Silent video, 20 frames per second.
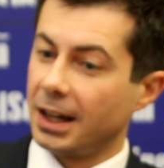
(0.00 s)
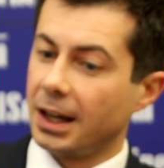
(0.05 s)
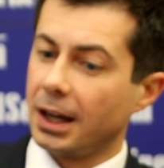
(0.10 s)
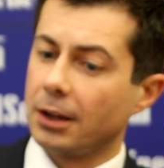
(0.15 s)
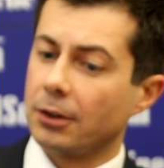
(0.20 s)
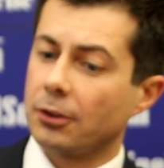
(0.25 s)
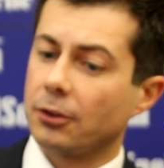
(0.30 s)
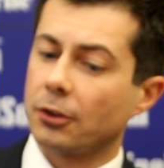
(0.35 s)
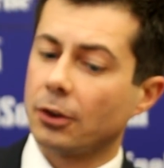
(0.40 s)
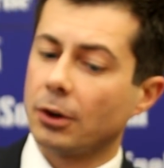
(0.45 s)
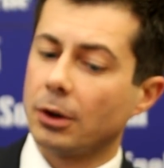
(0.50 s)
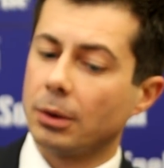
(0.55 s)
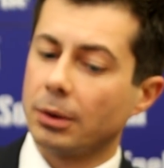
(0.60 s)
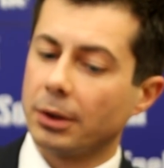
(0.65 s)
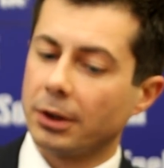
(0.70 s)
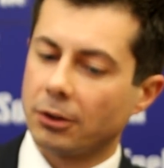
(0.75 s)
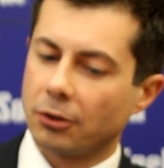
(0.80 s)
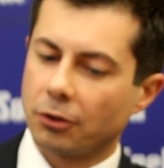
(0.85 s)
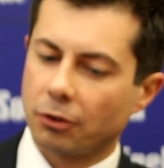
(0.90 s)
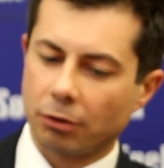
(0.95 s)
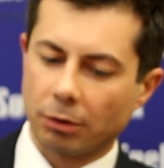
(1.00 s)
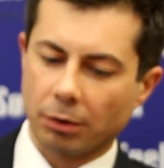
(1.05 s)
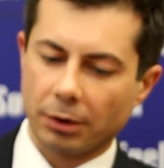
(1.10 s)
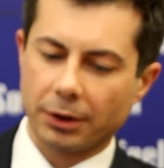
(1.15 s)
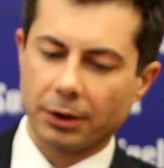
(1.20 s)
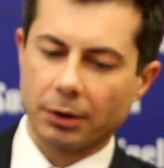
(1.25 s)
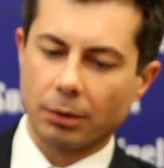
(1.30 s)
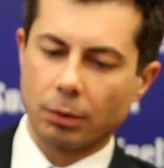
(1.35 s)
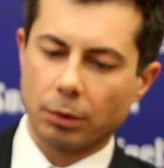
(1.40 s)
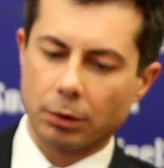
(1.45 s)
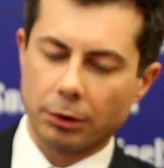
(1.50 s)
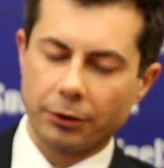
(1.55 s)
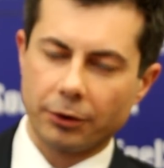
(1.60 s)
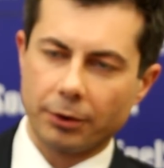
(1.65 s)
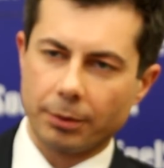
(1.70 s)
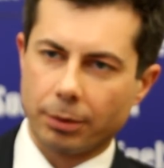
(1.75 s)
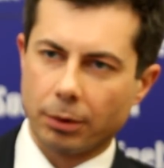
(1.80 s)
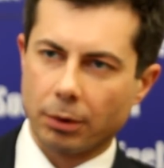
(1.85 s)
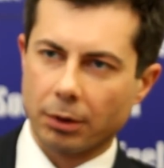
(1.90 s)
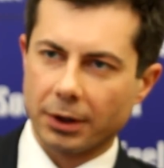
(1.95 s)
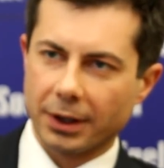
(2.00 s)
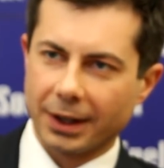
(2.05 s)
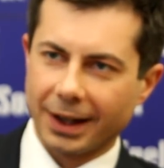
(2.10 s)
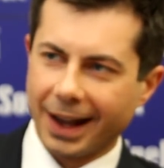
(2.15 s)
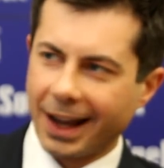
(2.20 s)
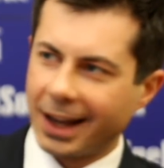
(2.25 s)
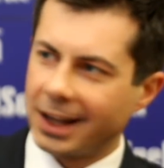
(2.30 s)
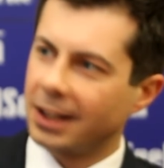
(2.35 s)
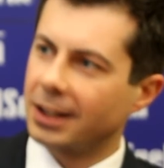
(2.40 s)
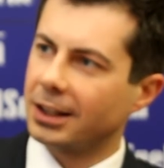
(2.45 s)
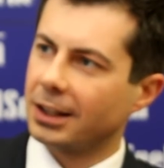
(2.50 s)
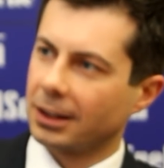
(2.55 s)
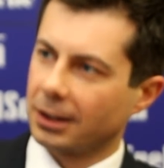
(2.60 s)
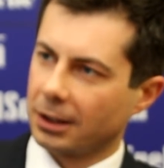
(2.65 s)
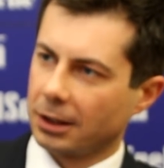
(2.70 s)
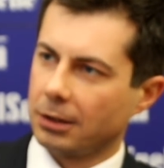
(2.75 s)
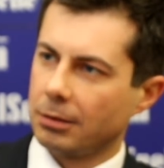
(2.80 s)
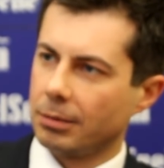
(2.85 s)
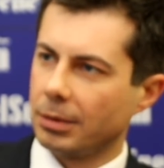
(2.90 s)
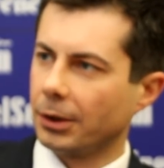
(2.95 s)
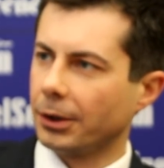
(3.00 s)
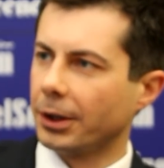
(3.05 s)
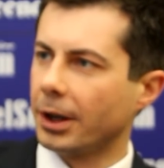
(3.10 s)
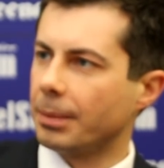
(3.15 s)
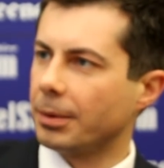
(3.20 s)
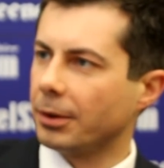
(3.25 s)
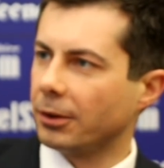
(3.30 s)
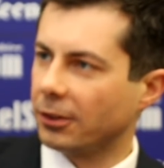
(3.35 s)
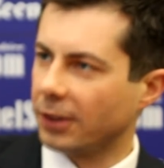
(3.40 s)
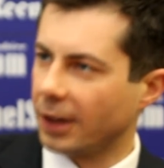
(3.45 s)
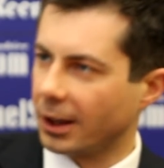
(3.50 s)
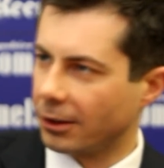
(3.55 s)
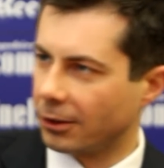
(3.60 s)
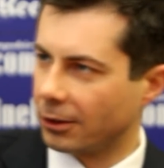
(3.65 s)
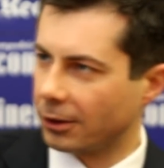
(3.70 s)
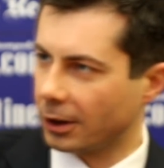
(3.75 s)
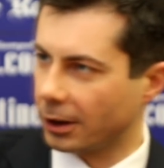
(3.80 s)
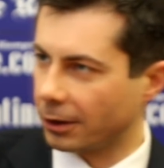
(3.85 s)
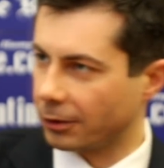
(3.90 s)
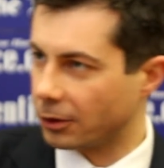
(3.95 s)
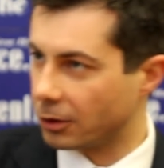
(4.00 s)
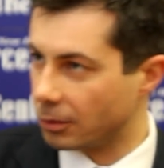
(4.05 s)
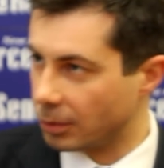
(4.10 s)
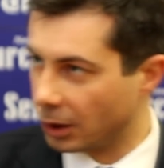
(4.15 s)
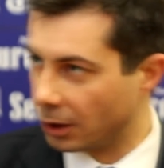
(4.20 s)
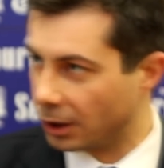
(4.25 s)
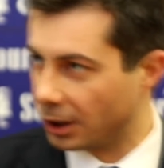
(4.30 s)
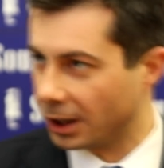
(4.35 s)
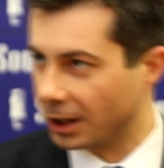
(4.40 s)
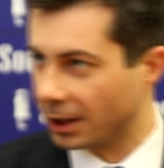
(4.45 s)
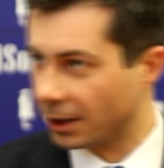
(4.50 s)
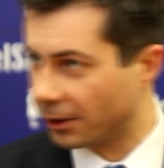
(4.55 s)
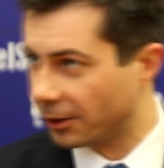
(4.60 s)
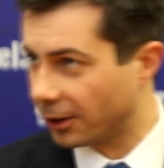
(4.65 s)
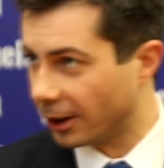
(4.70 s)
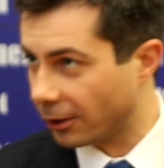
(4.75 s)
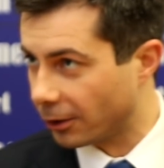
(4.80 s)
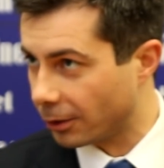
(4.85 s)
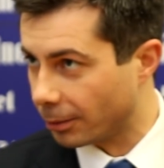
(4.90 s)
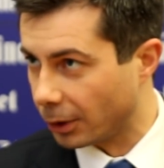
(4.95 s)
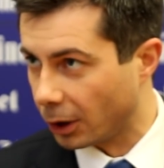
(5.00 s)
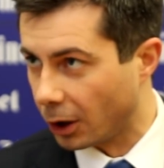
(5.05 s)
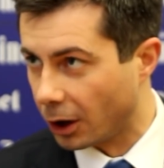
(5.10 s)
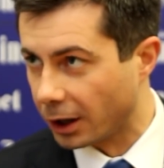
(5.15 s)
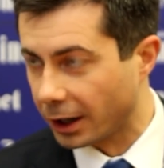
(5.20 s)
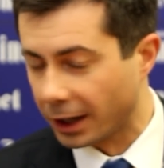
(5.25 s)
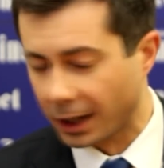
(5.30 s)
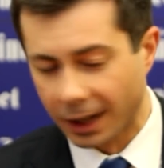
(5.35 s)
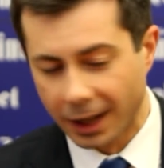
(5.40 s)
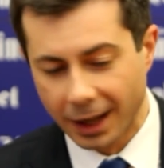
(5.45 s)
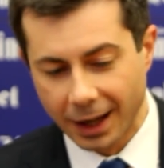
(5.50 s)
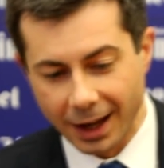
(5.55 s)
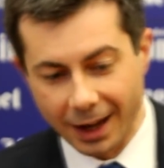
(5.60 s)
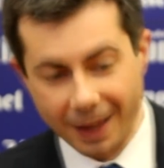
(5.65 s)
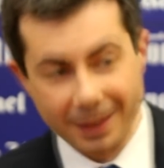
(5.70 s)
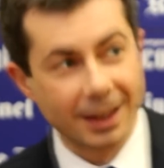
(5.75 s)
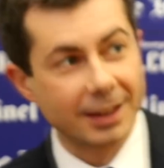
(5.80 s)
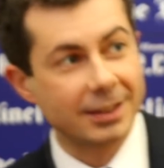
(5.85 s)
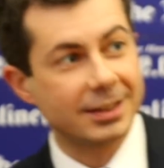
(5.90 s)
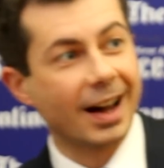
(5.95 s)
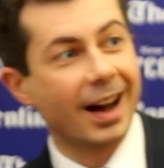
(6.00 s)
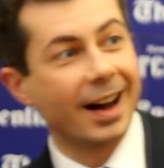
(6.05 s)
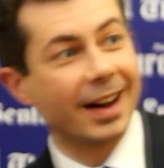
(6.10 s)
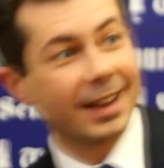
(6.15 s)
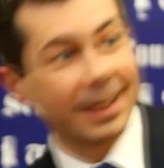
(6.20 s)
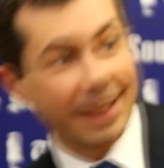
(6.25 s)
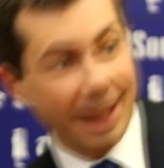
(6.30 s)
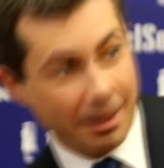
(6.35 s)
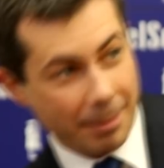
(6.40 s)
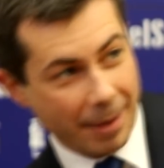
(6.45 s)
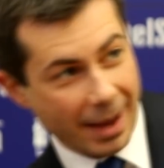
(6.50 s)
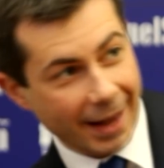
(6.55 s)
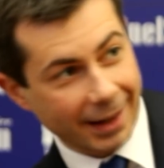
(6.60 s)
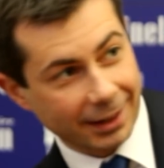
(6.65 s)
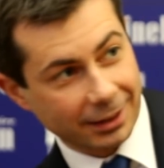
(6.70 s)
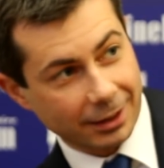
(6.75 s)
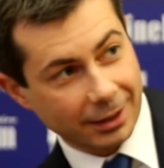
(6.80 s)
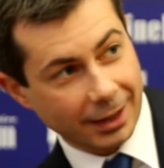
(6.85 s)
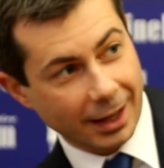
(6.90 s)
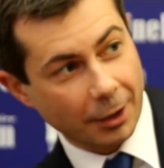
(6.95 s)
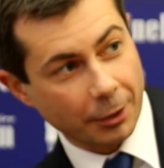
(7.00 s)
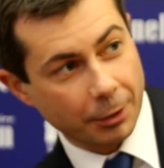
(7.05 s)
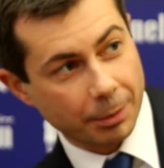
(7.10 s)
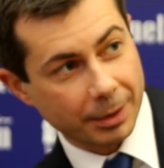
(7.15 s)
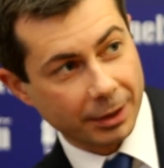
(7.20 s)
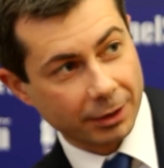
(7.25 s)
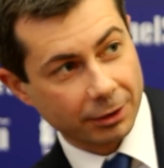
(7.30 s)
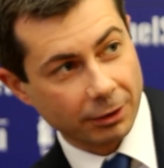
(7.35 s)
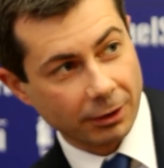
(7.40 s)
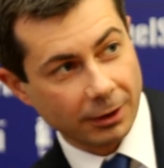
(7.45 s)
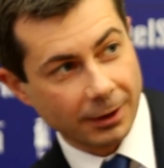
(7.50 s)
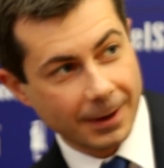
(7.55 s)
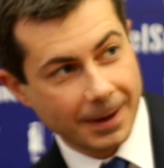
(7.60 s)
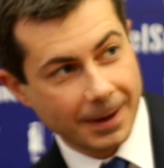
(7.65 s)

And so ensuring that we're supporting anything that can build up a sense of community and a sense of belonging, and then tying that back to the health picture,